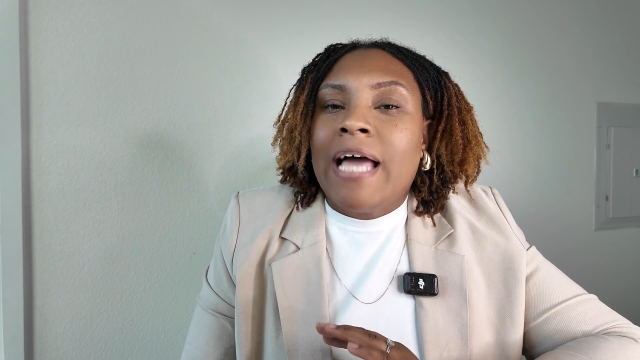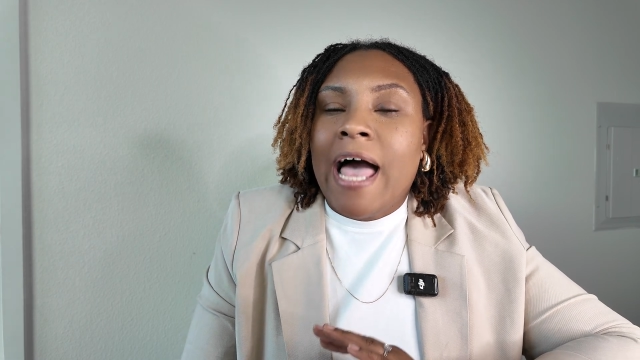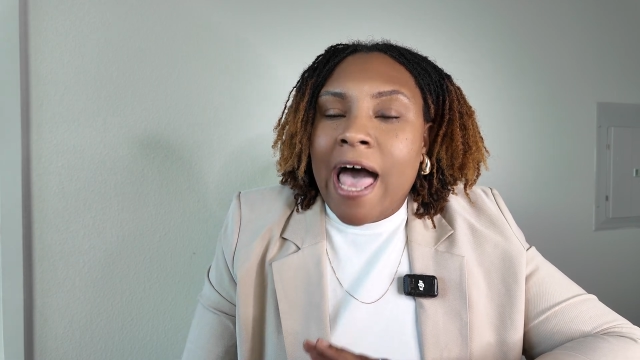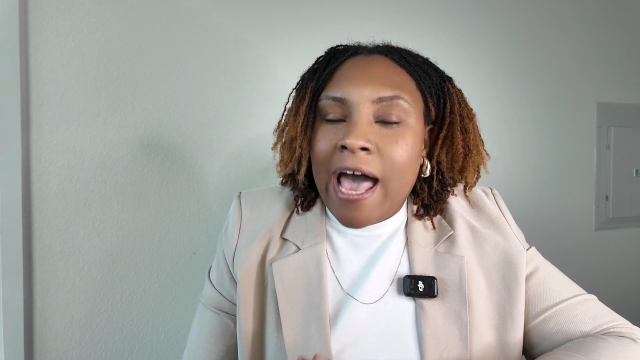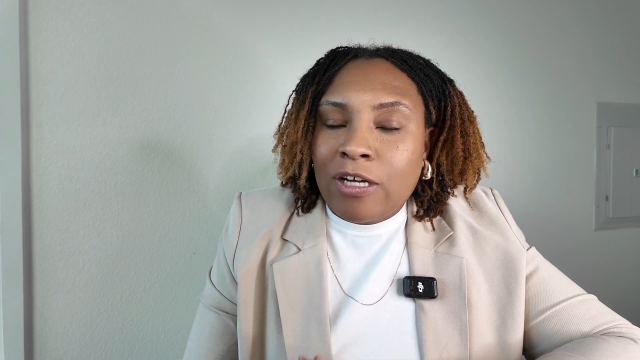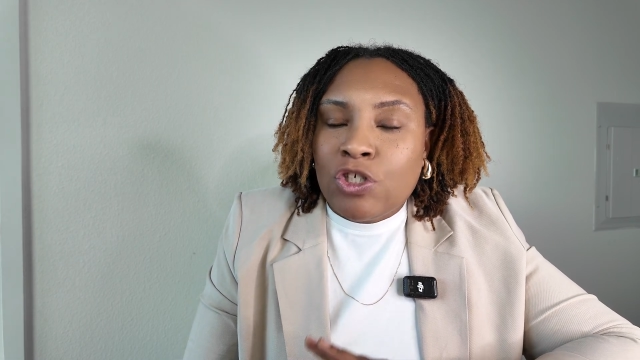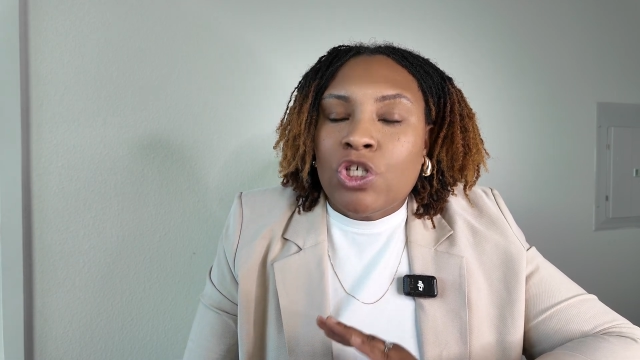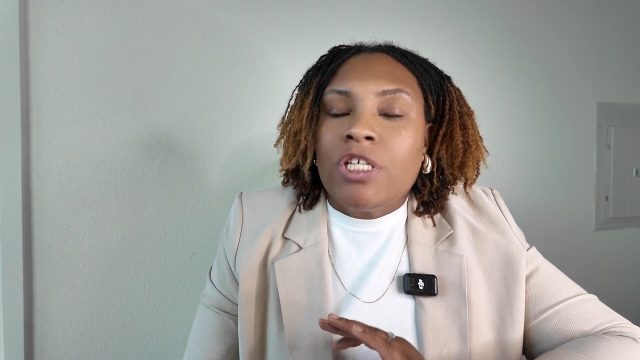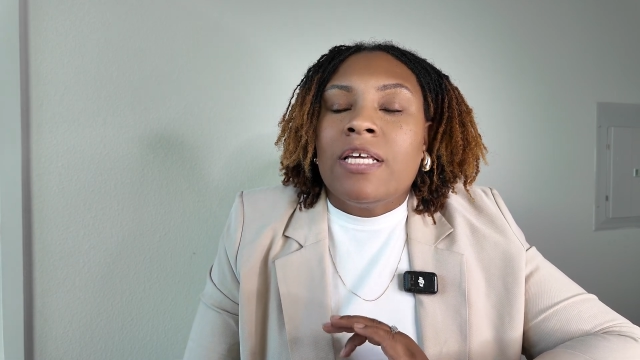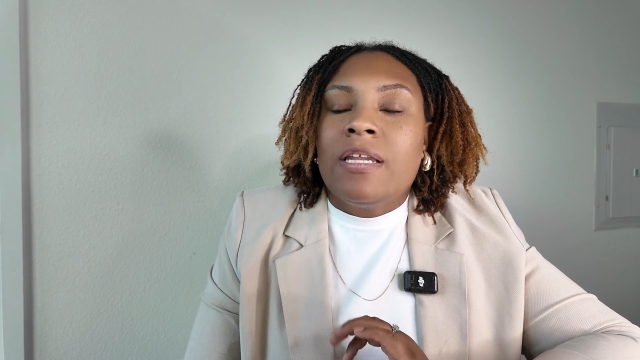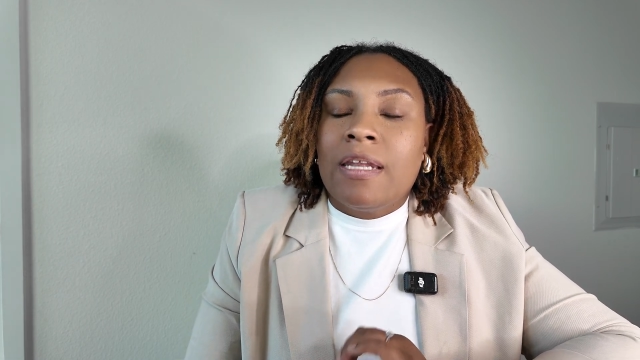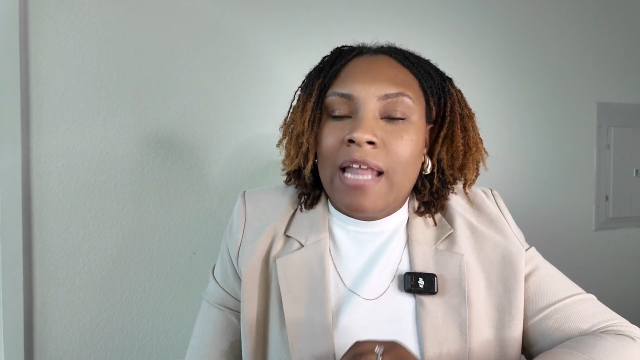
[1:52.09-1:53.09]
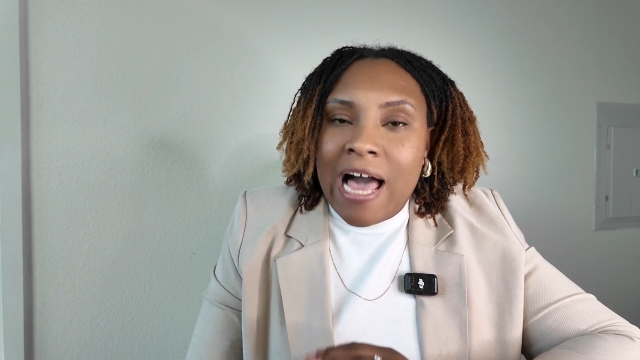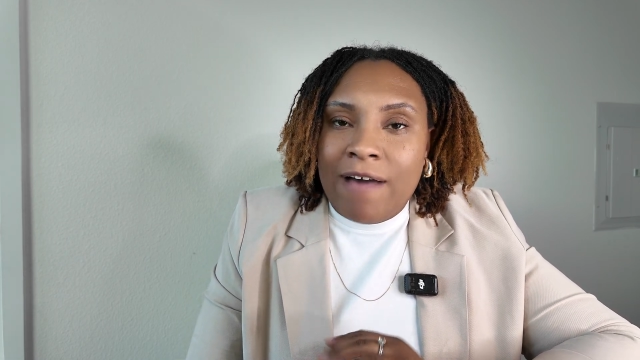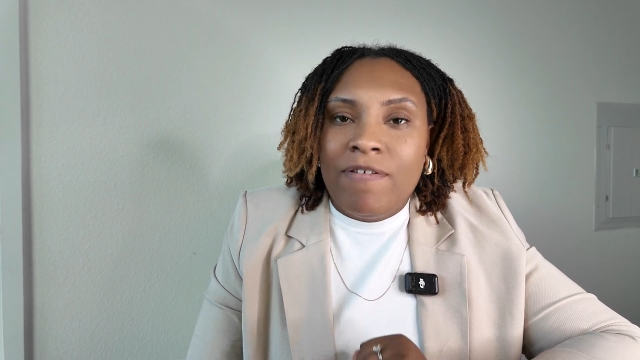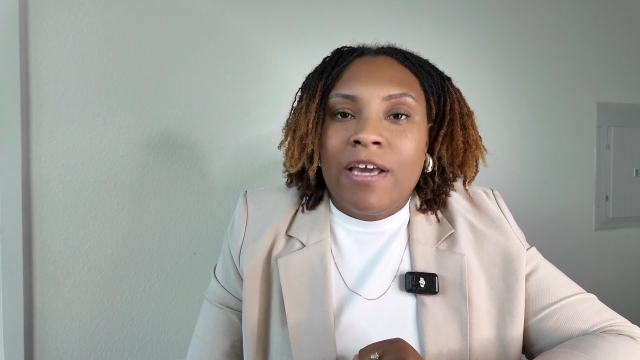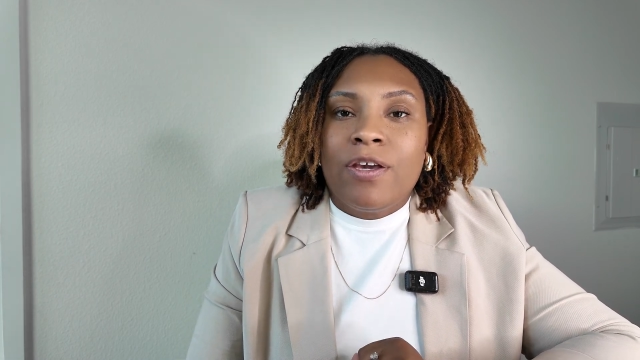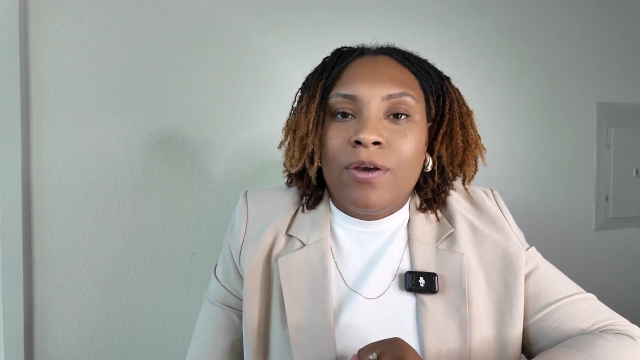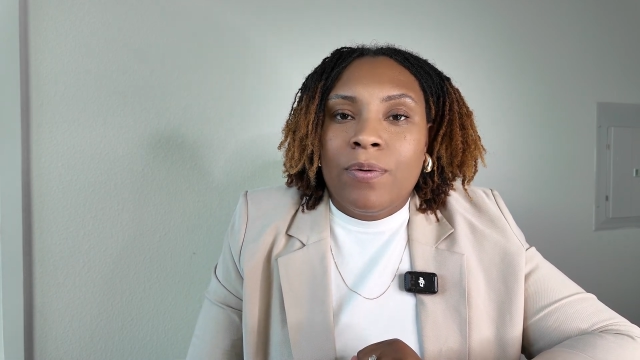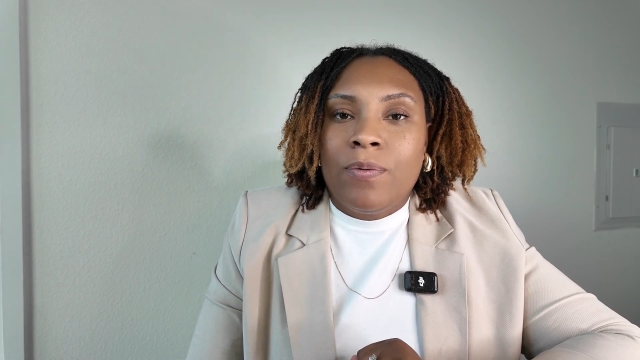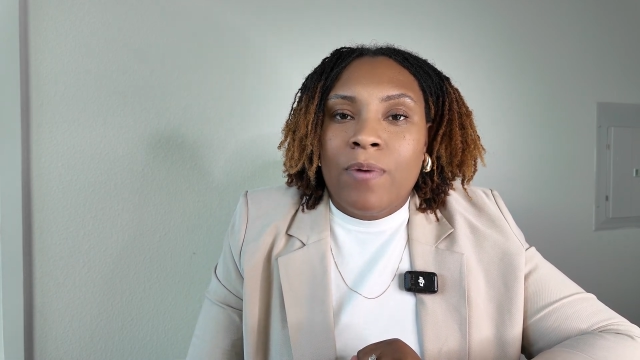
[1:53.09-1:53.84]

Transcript: to actually laugh at you,